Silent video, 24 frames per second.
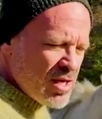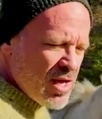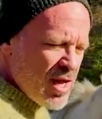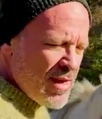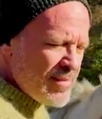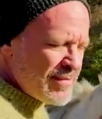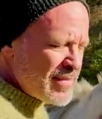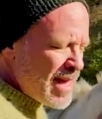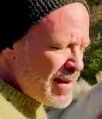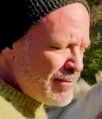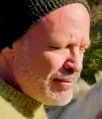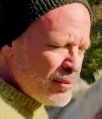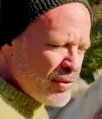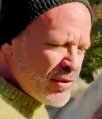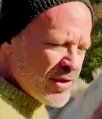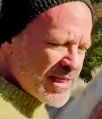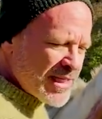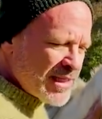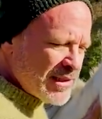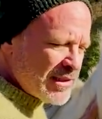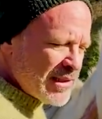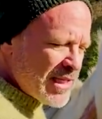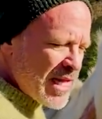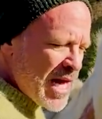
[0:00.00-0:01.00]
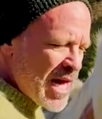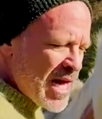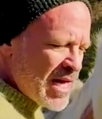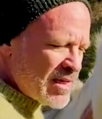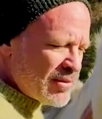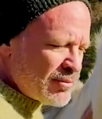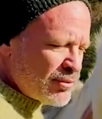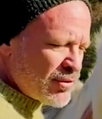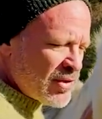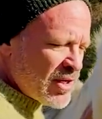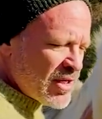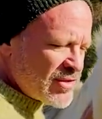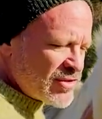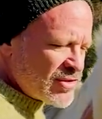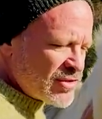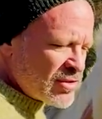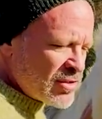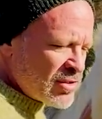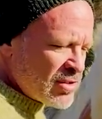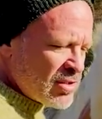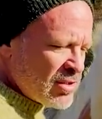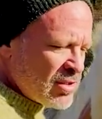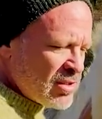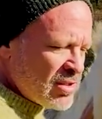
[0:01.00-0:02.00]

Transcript: I'm not putting a lot of pressure.